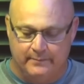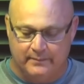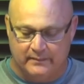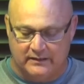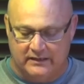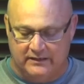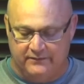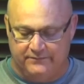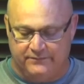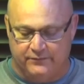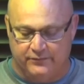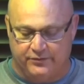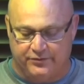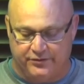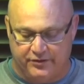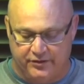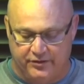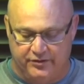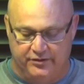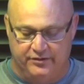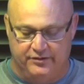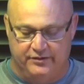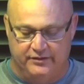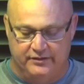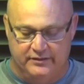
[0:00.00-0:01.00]
And for
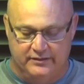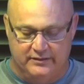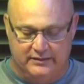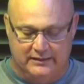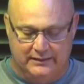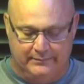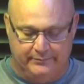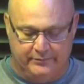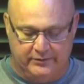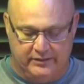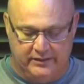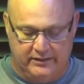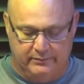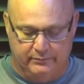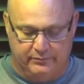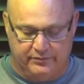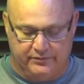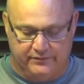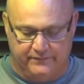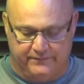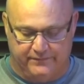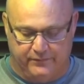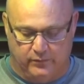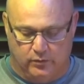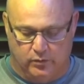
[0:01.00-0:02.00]
third, I'm going with
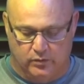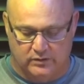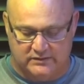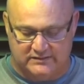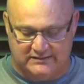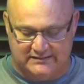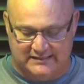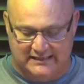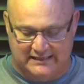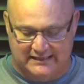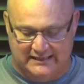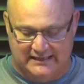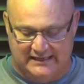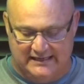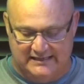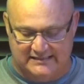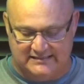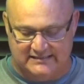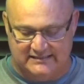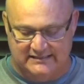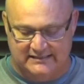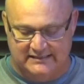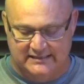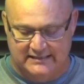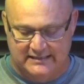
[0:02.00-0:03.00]
the 4
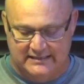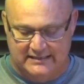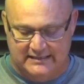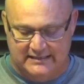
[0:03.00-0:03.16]
Tallahassee.